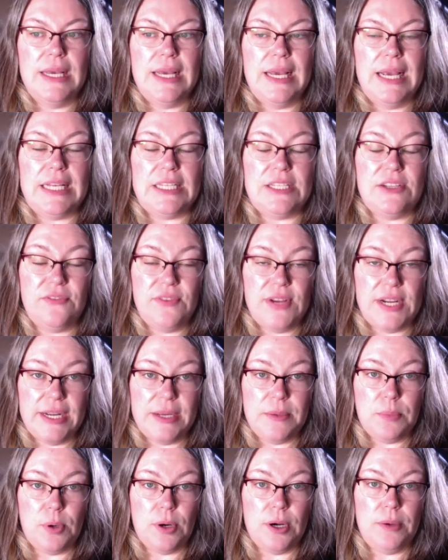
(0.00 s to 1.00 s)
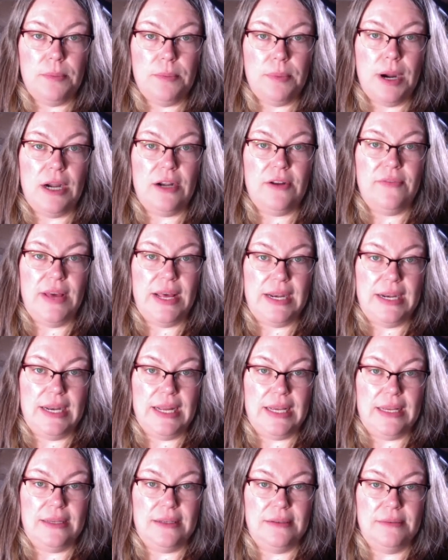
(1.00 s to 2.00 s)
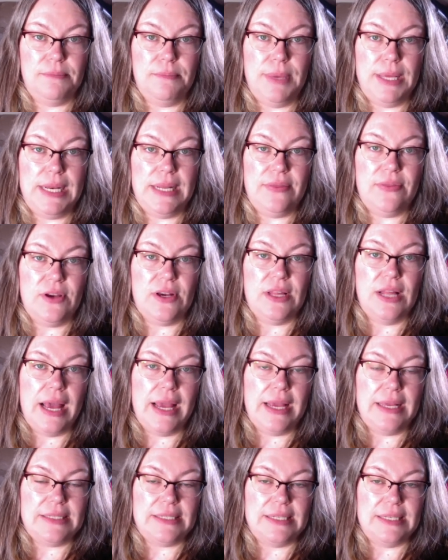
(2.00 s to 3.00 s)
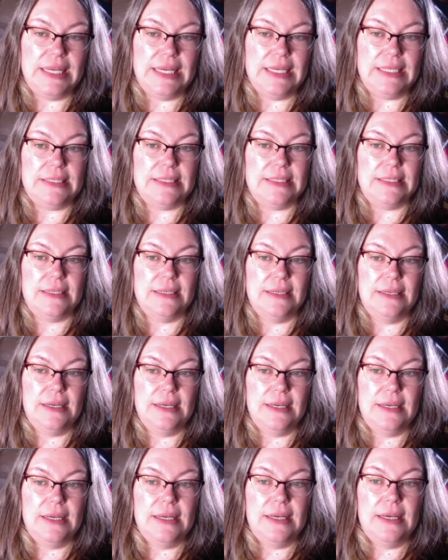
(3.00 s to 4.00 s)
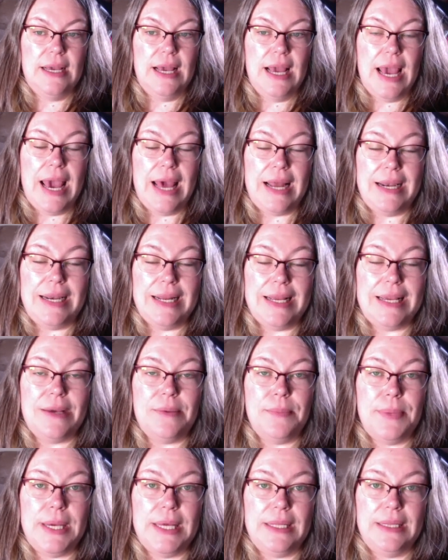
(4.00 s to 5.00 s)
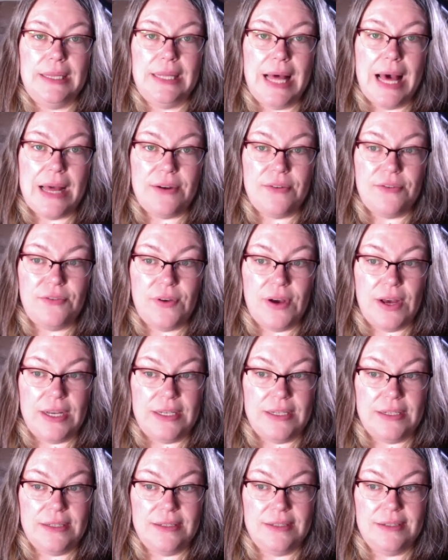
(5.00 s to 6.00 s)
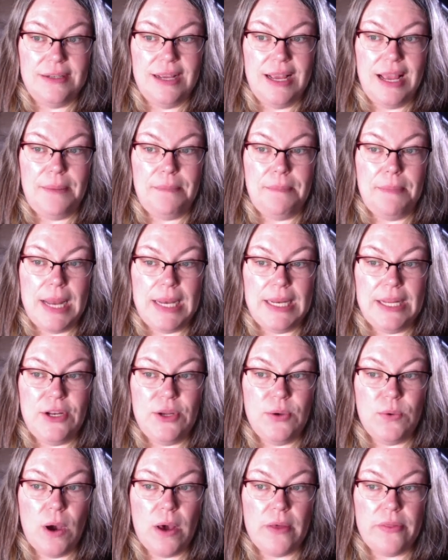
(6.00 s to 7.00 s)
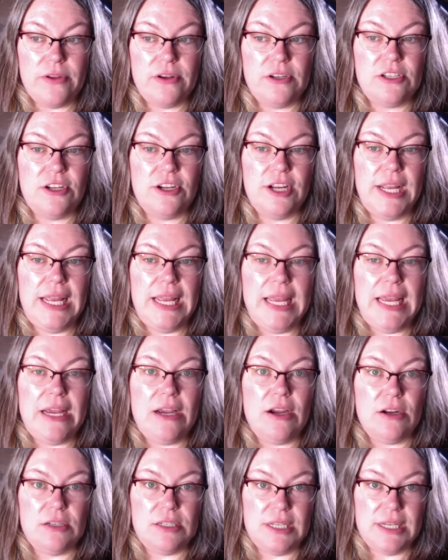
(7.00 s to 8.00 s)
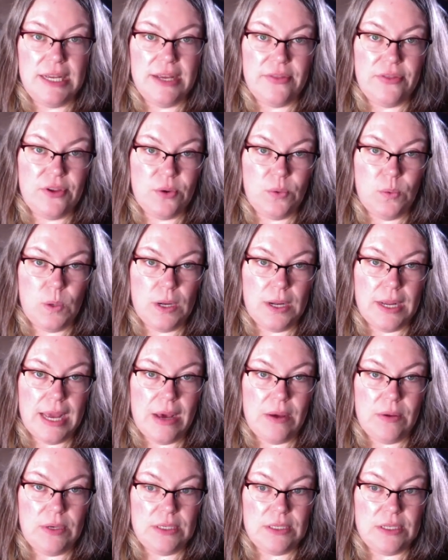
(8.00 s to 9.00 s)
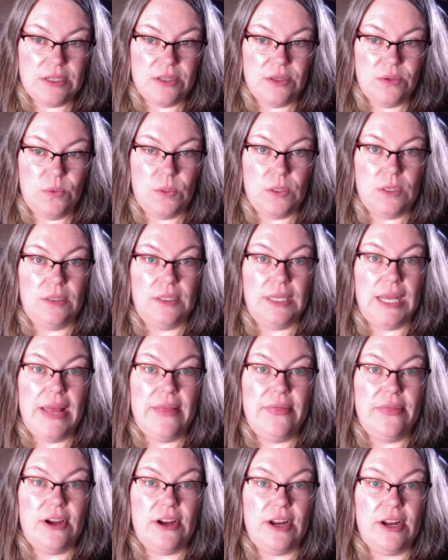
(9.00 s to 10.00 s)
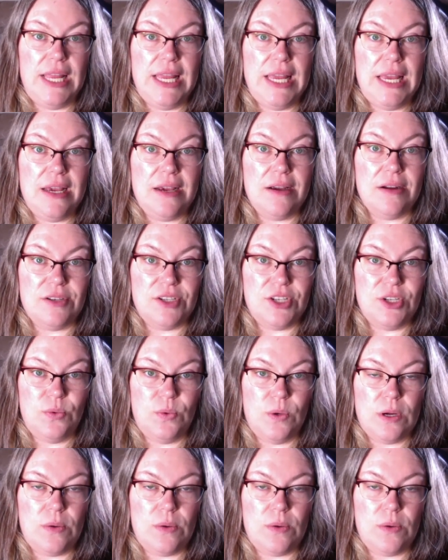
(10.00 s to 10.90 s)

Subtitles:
It's a very important part of editing, meeting the client's needs. Editing can be a lot of fun, and many new authors are eager to get their work out into the world, and they're eager to work